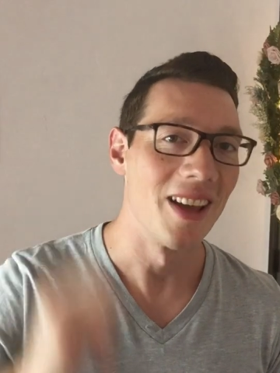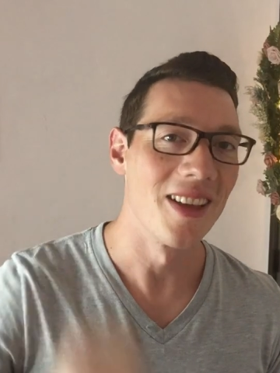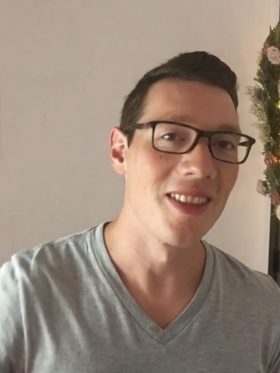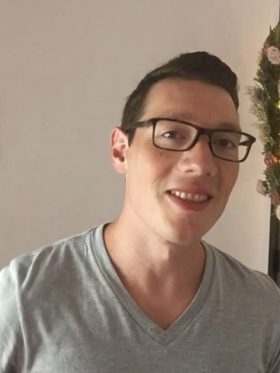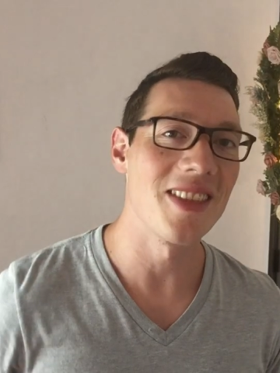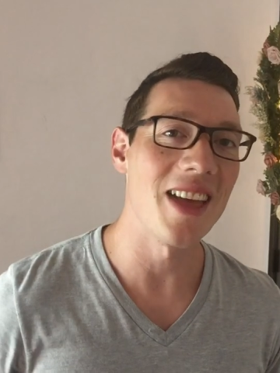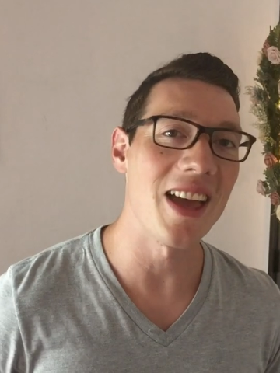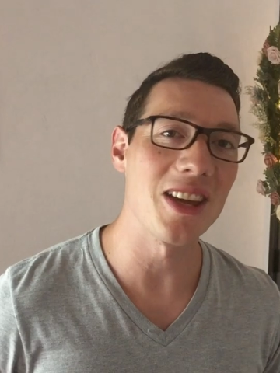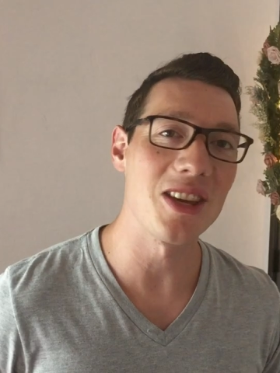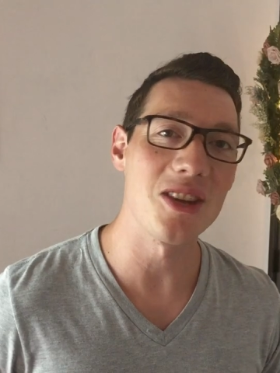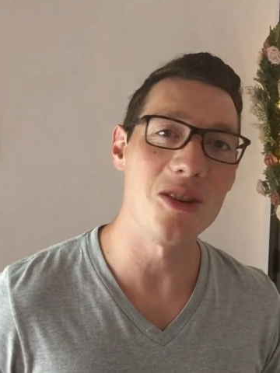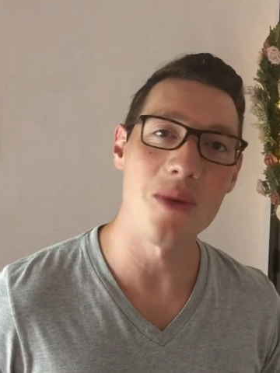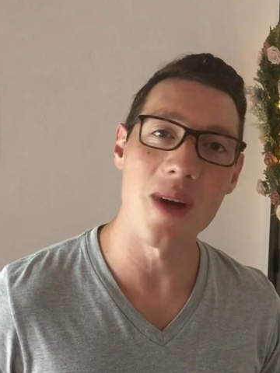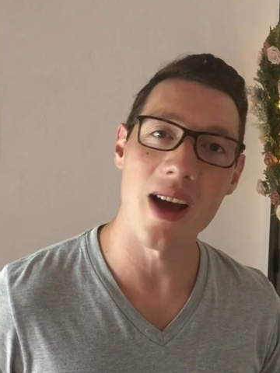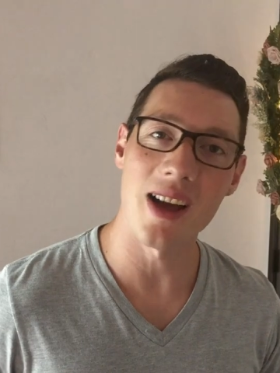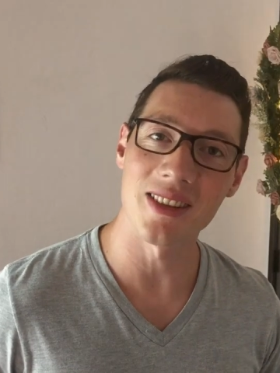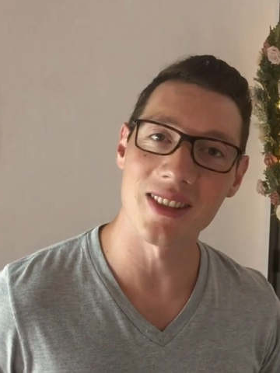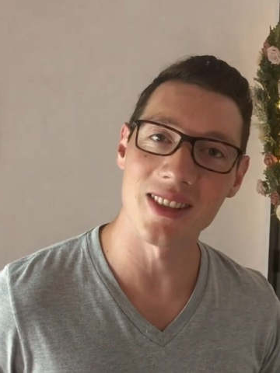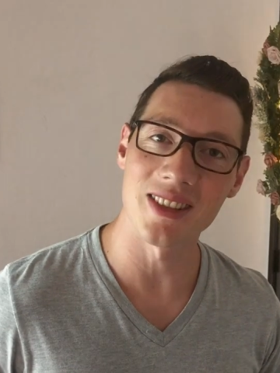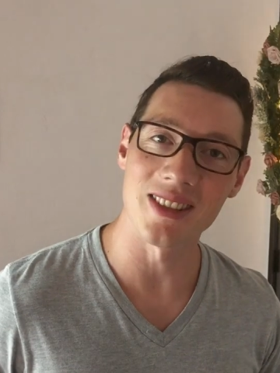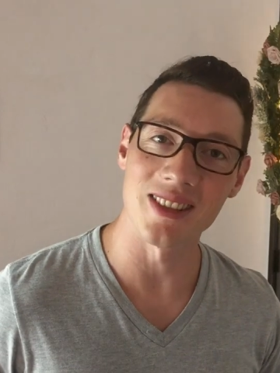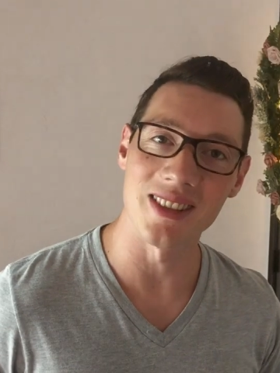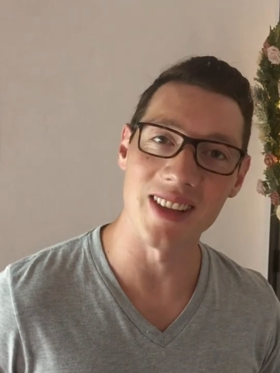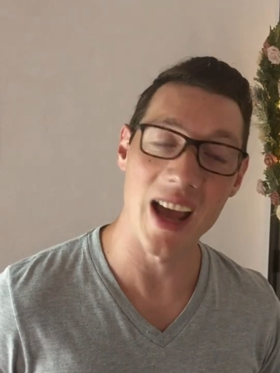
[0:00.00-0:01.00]
Thank you,
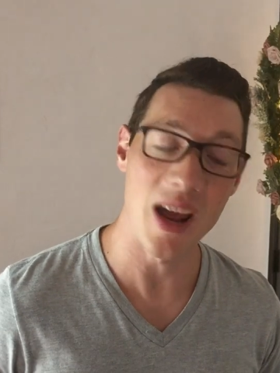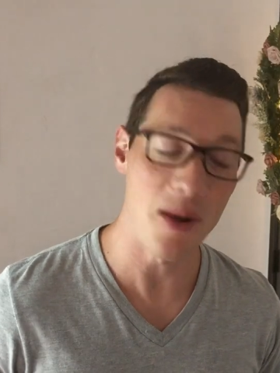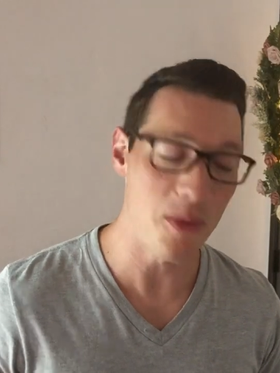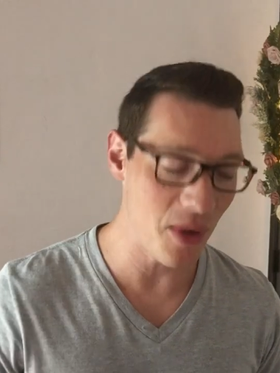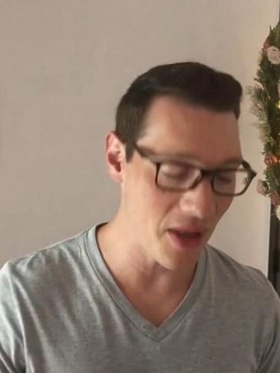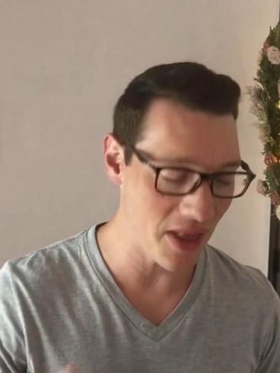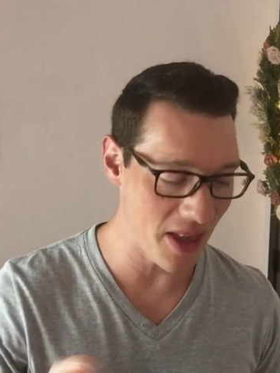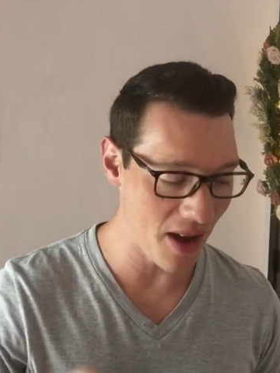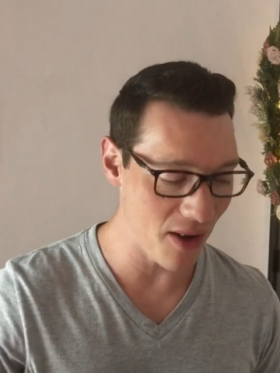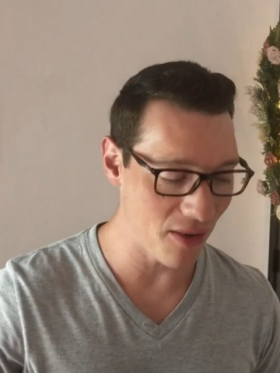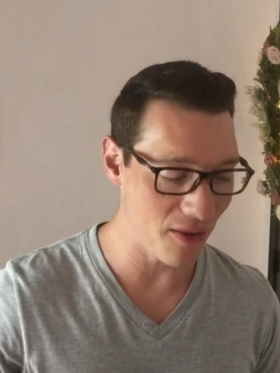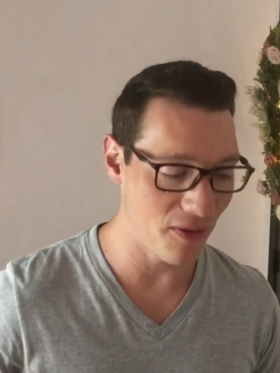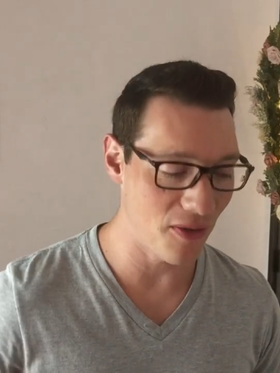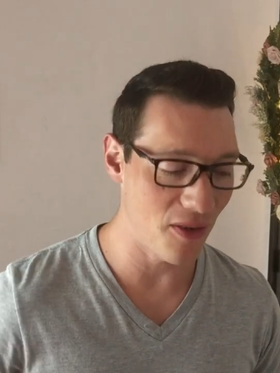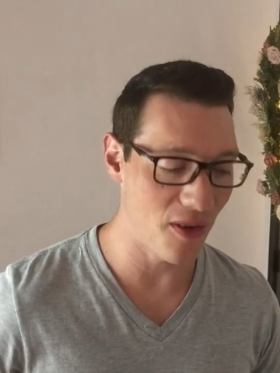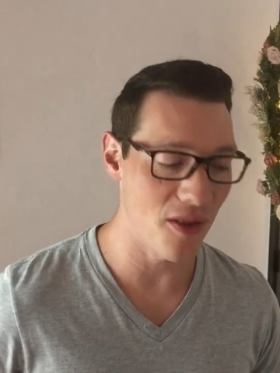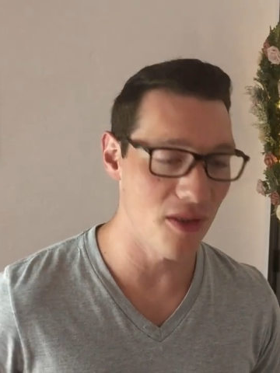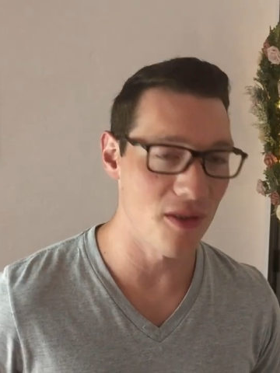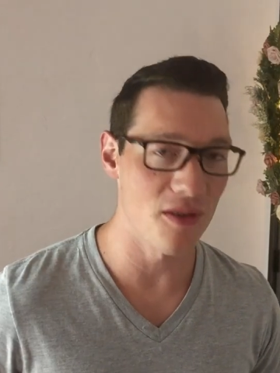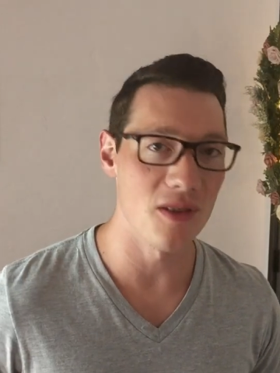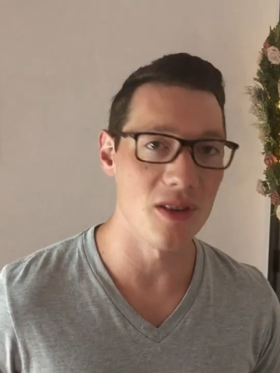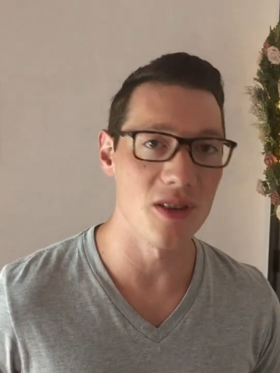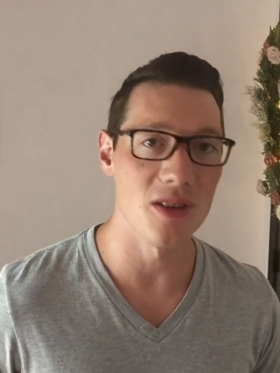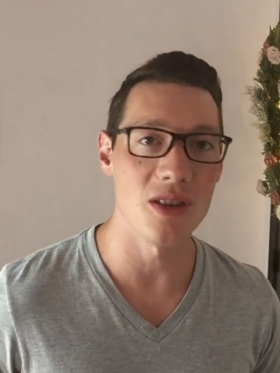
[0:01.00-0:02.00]
Alton, and without
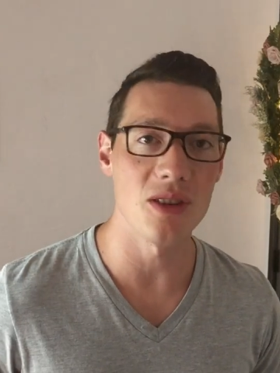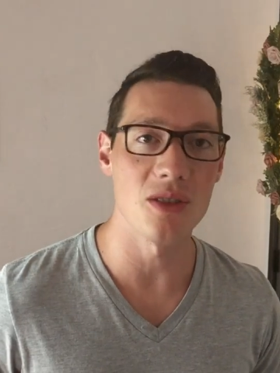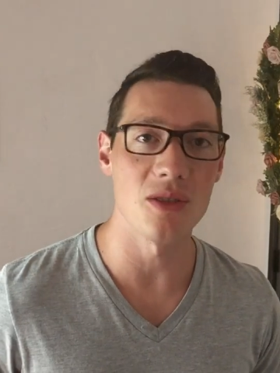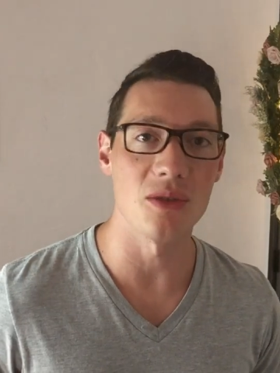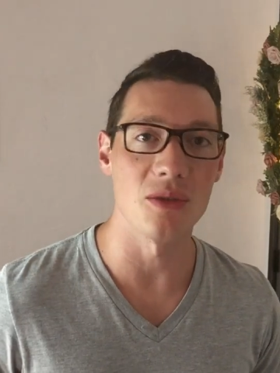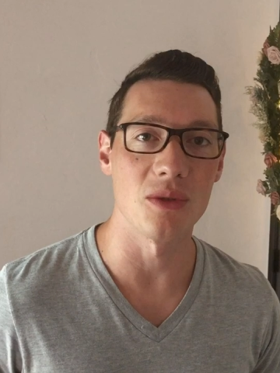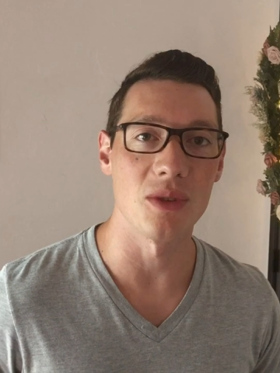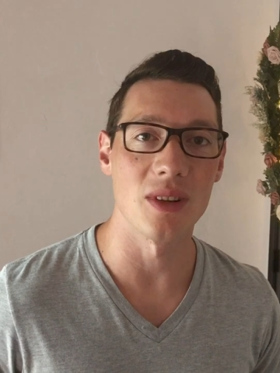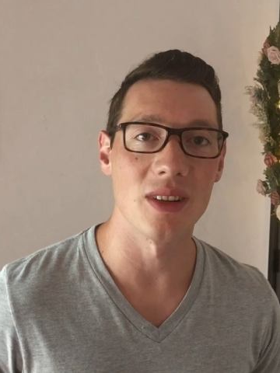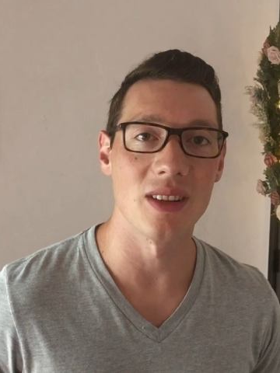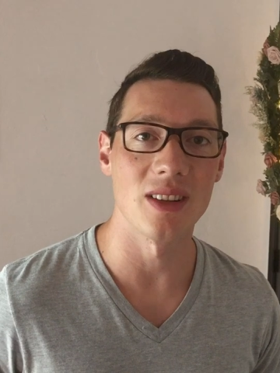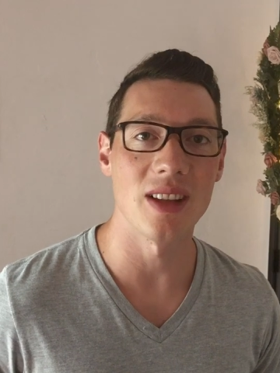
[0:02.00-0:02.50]
further ado,